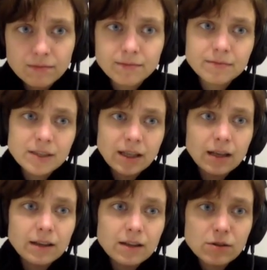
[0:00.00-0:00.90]

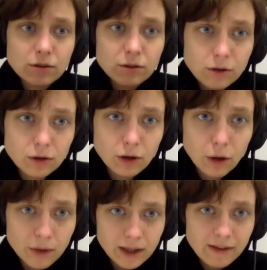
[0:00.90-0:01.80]
standards on
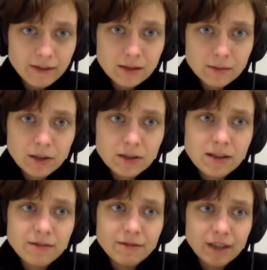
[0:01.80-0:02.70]
lower levels, because I
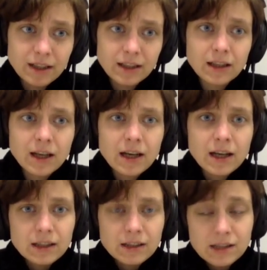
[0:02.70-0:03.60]
think that
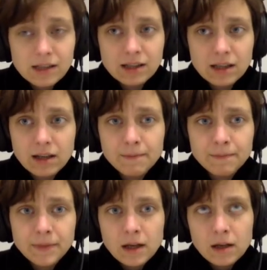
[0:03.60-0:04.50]
this is the
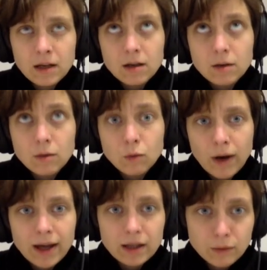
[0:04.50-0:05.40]

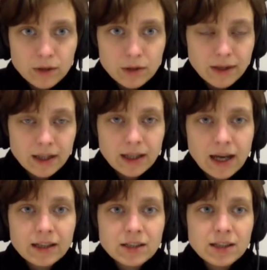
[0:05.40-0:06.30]
way in which we can
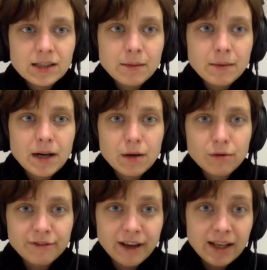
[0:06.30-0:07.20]
actually somehow
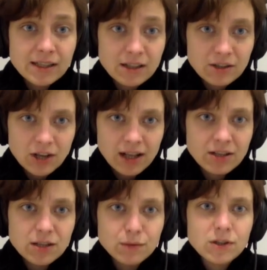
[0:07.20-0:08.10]
face the
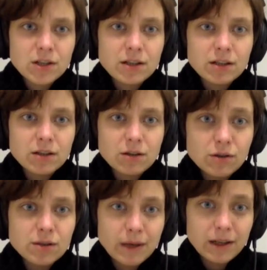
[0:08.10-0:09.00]
challenges which are
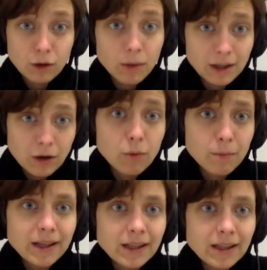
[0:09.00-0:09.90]
caused by global
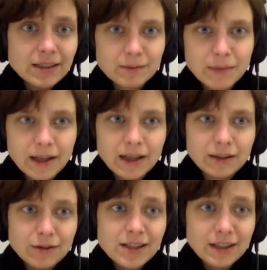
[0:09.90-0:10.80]
companies by
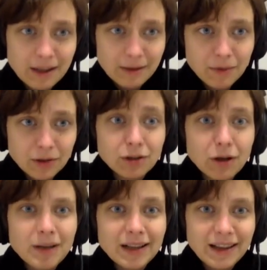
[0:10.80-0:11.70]
addressing them on
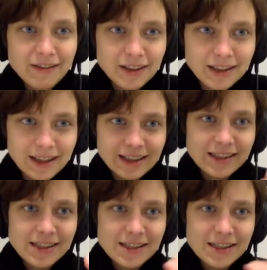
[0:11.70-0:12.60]
global level. Like,
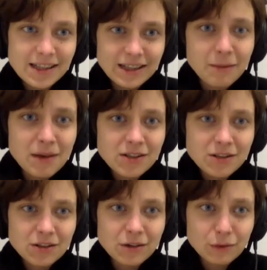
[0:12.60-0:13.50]
this is the
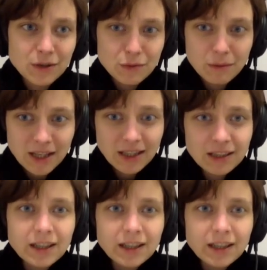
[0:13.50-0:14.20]
dimension on which we meet.